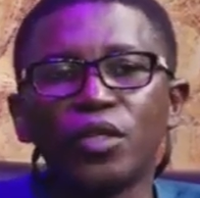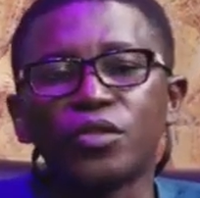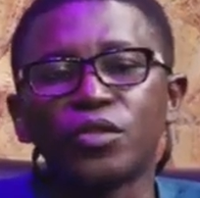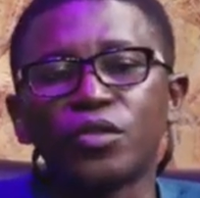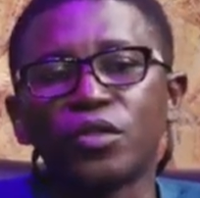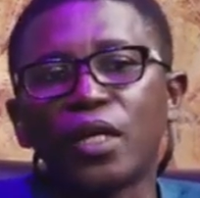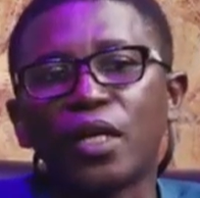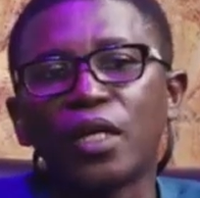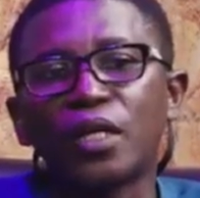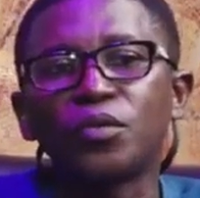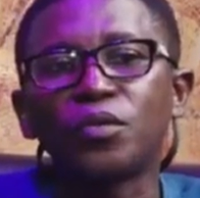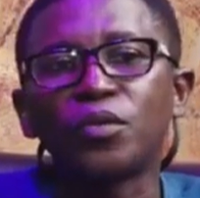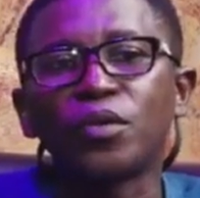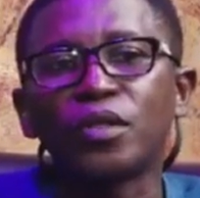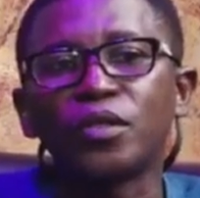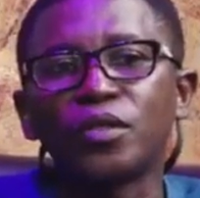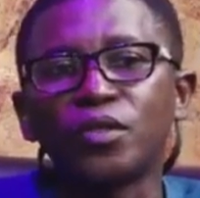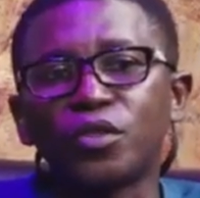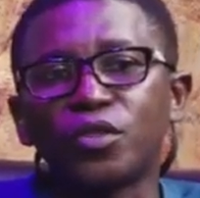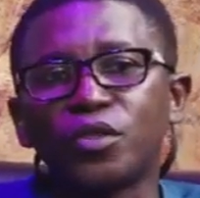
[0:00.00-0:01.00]
So that
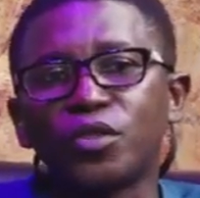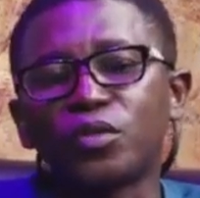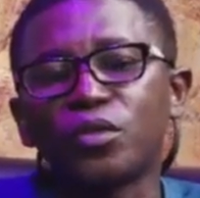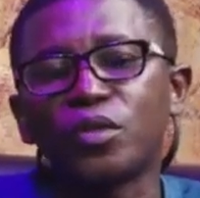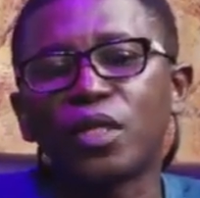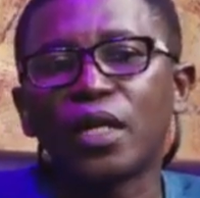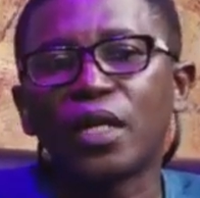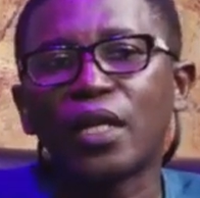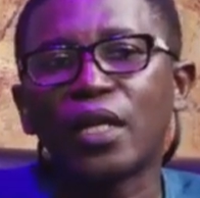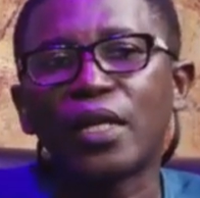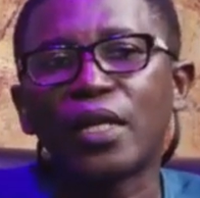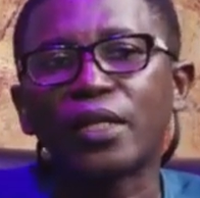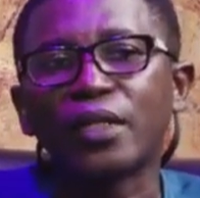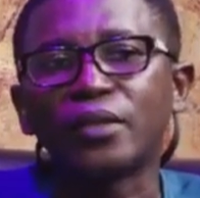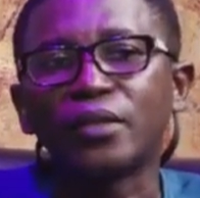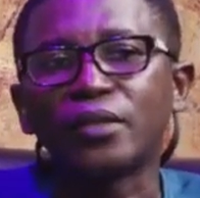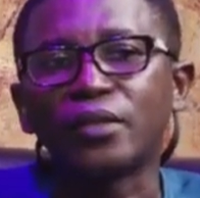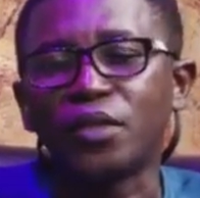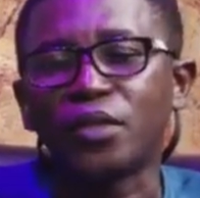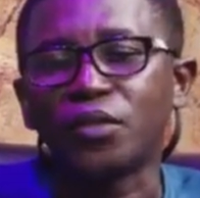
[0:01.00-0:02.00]
your children can
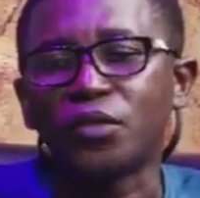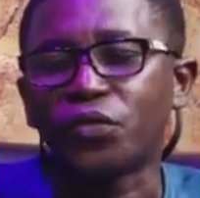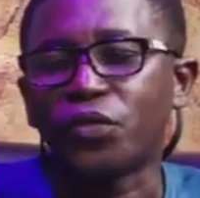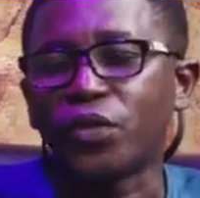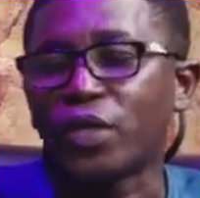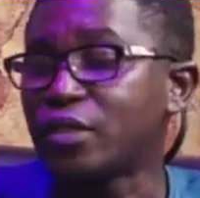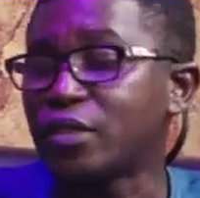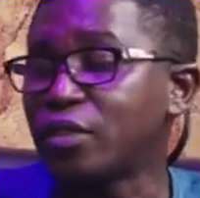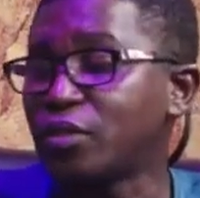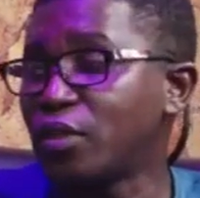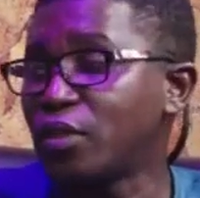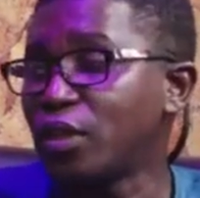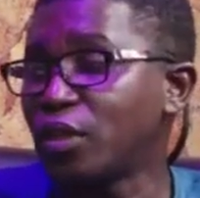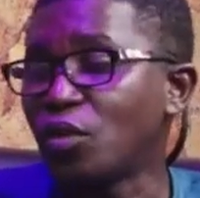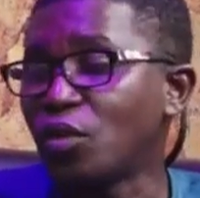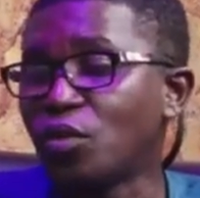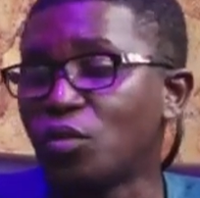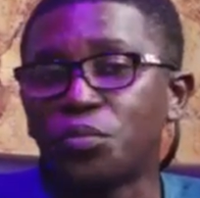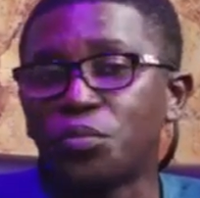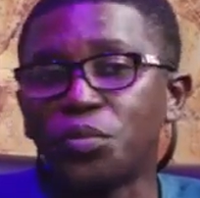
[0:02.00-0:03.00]
effectively
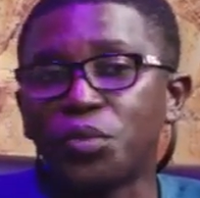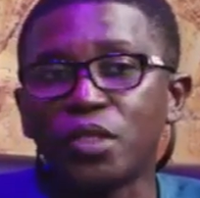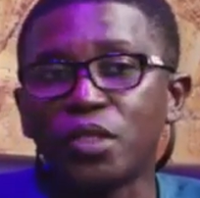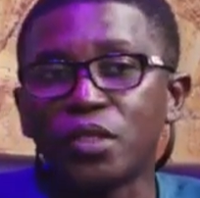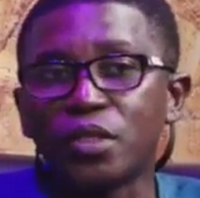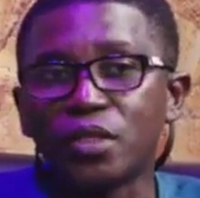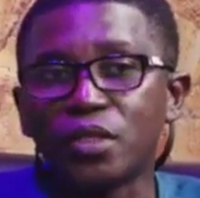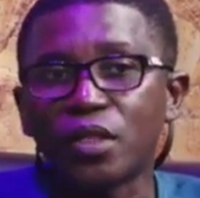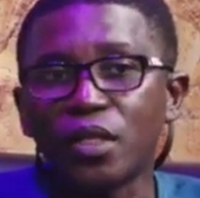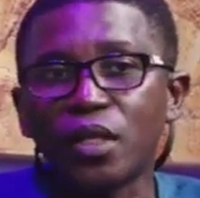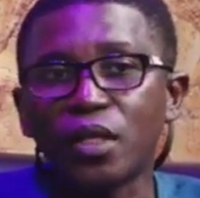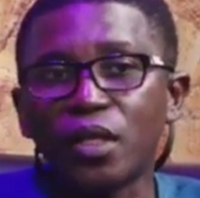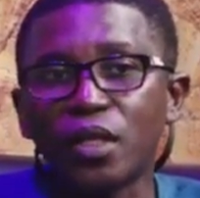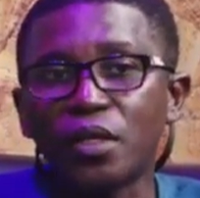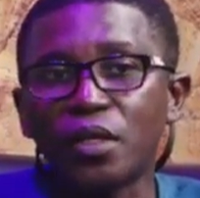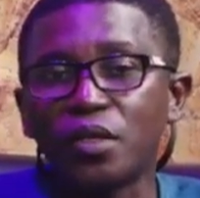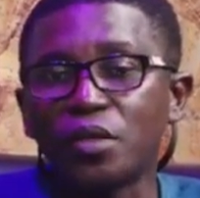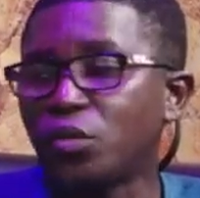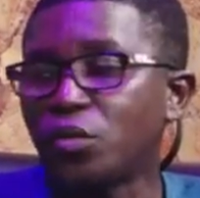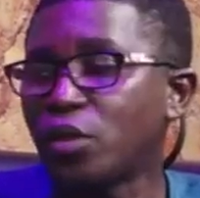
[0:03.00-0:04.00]
compete
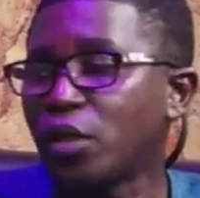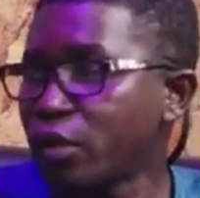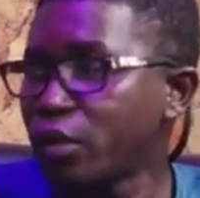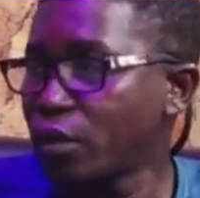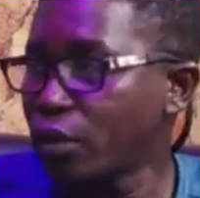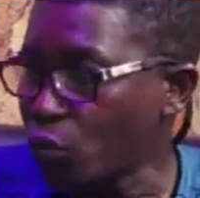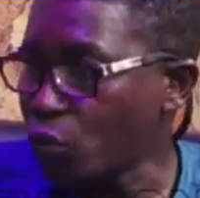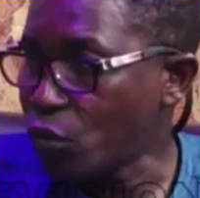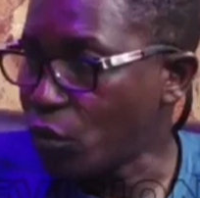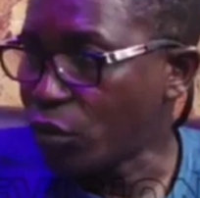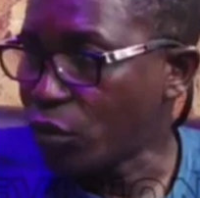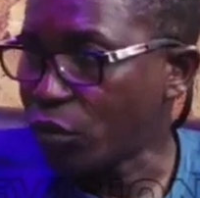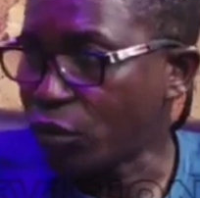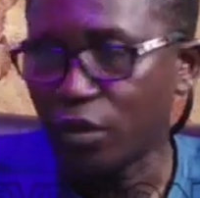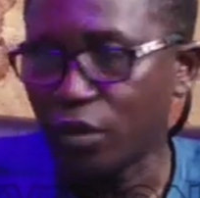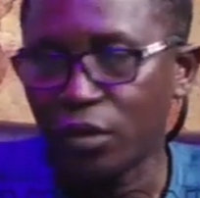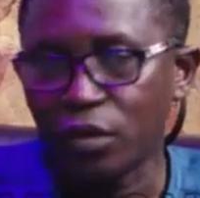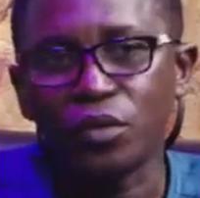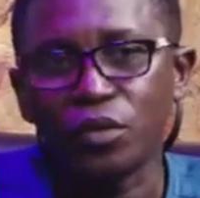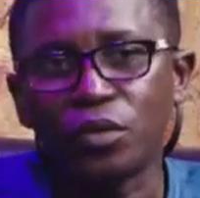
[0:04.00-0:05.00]
anywhere in the world.
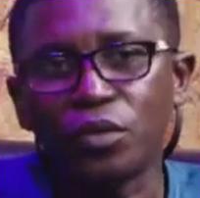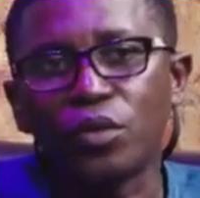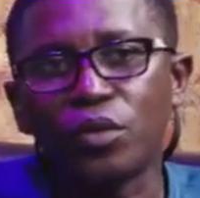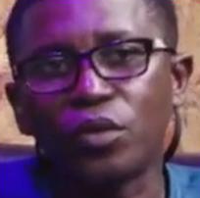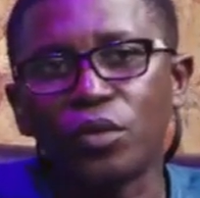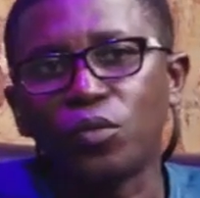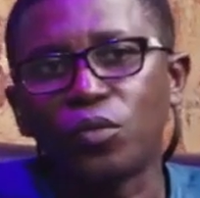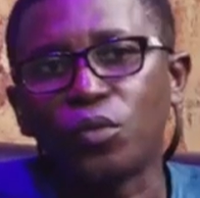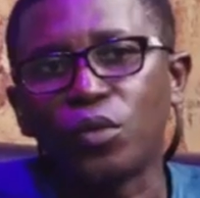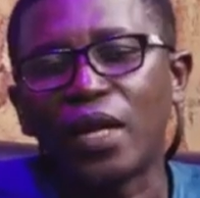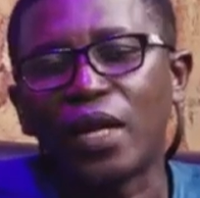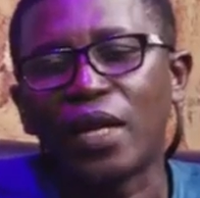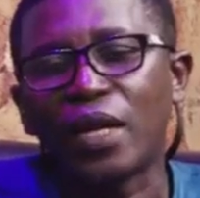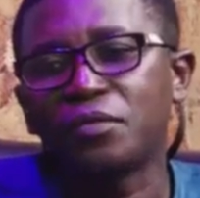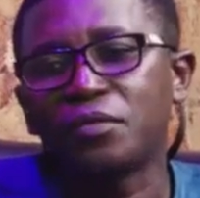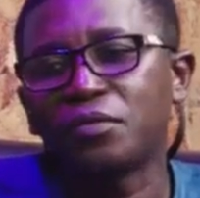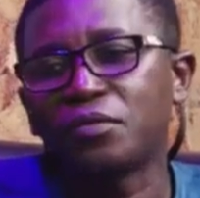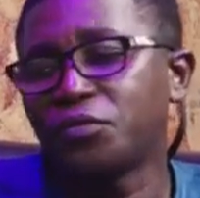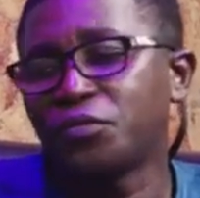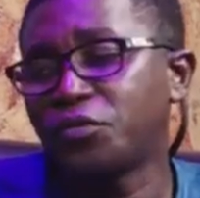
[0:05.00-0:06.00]
You know, we have
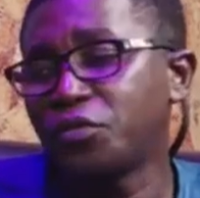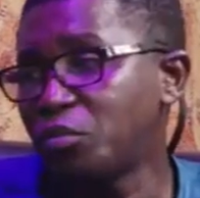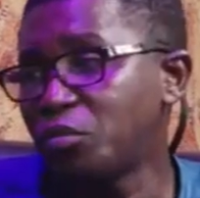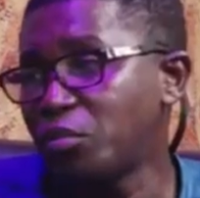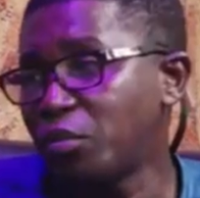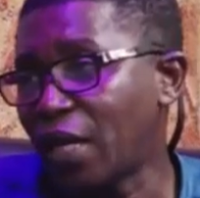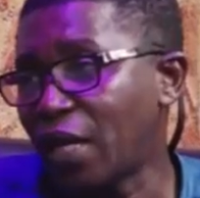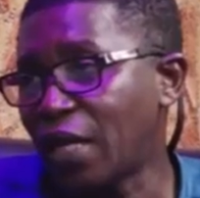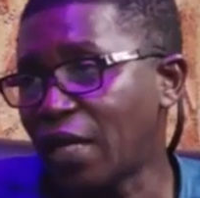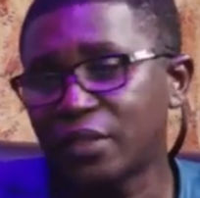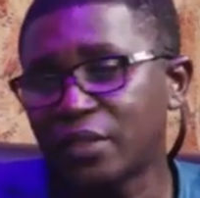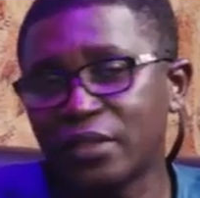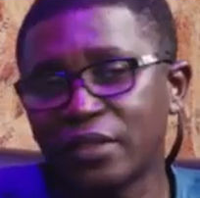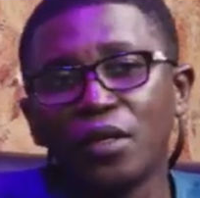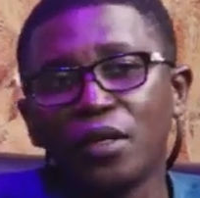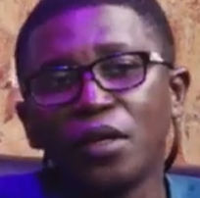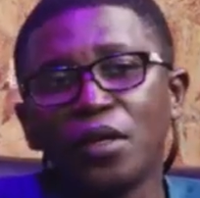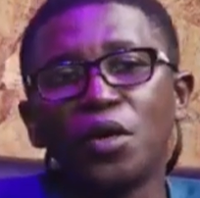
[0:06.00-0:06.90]
feedbacks.